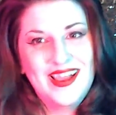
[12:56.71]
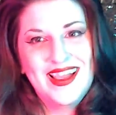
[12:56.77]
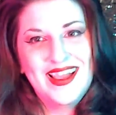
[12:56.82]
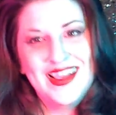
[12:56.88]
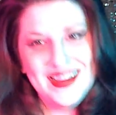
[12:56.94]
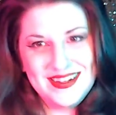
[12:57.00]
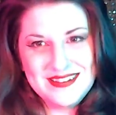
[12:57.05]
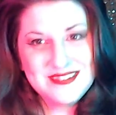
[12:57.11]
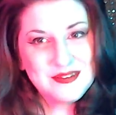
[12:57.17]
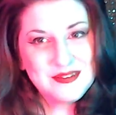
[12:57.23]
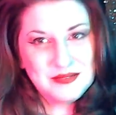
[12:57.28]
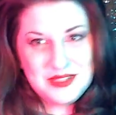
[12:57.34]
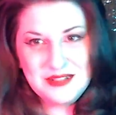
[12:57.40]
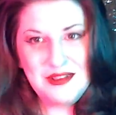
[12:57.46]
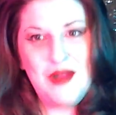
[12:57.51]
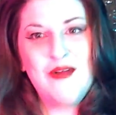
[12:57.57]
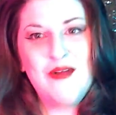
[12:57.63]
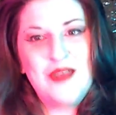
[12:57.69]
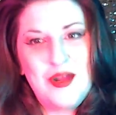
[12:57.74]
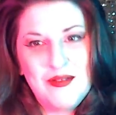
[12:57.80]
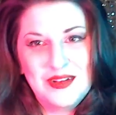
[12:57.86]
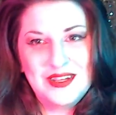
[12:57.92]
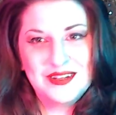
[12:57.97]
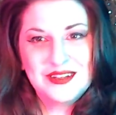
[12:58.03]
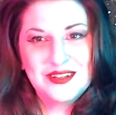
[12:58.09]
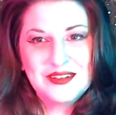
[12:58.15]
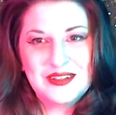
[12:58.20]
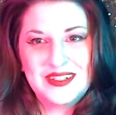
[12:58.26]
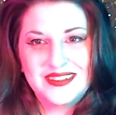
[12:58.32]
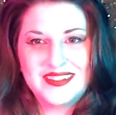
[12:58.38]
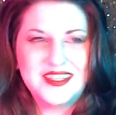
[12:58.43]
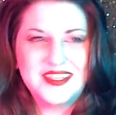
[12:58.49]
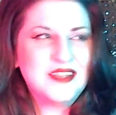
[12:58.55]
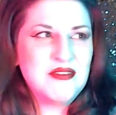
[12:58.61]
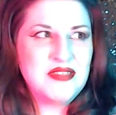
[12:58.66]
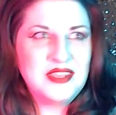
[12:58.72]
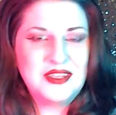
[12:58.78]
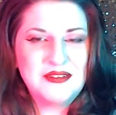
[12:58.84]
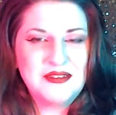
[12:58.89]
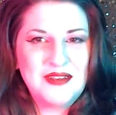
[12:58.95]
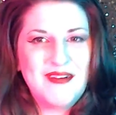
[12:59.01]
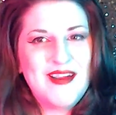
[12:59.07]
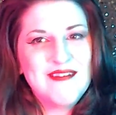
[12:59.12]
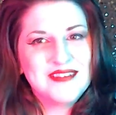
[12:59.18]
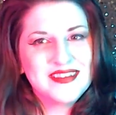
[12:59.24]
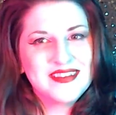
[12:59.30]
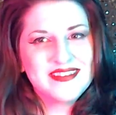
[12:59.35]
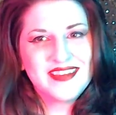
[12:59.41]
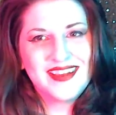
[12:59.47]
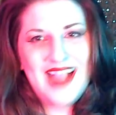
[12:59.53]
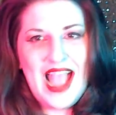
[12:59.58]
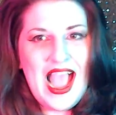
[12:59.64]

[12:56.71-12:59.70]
And it's when you don't know what you're doing that you think you know everything.